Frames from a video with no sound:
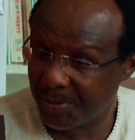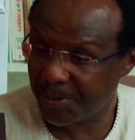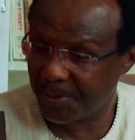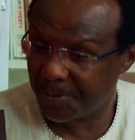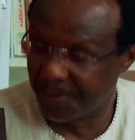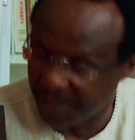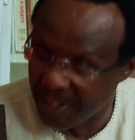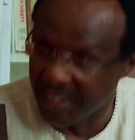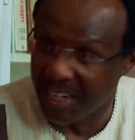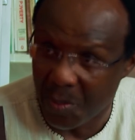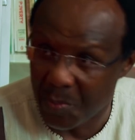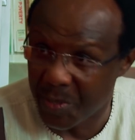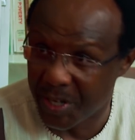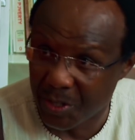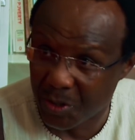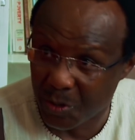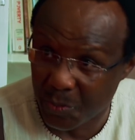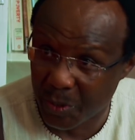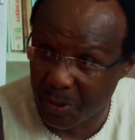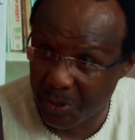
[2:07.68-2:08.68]

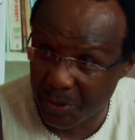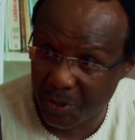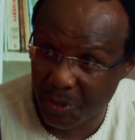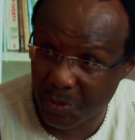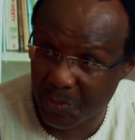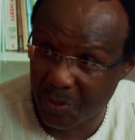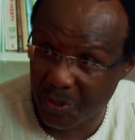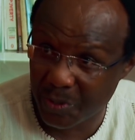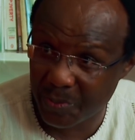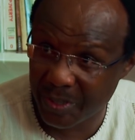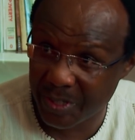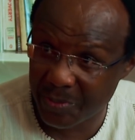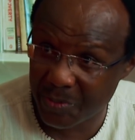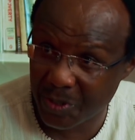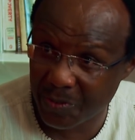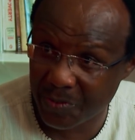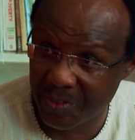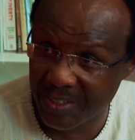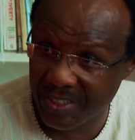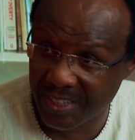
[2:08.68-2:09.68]
fundamental political
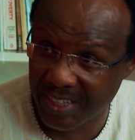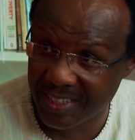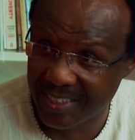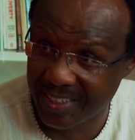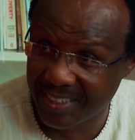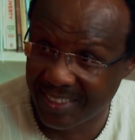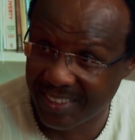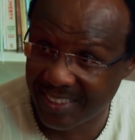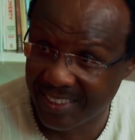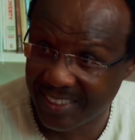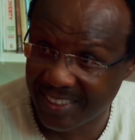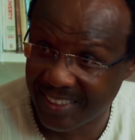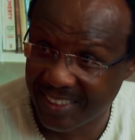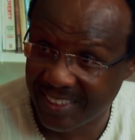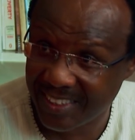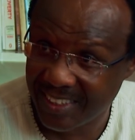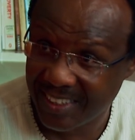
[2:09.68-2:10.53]
problems of injustice